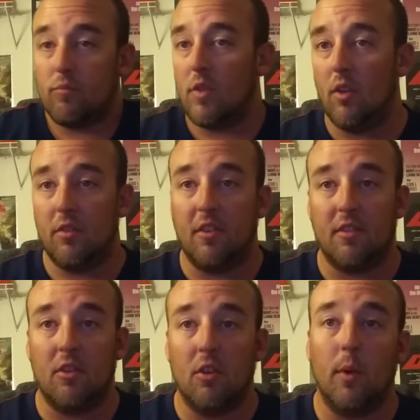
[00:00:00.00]
It was just a
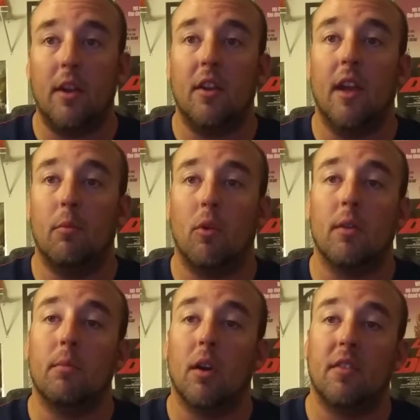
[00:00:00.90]
good way to get more
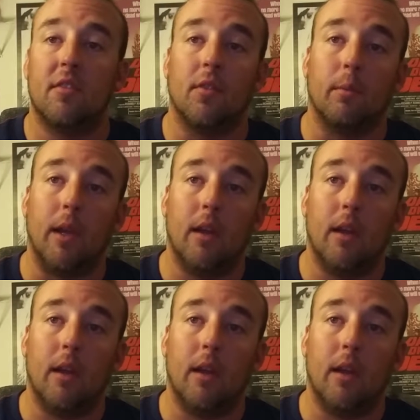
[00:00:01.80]
immersed for me.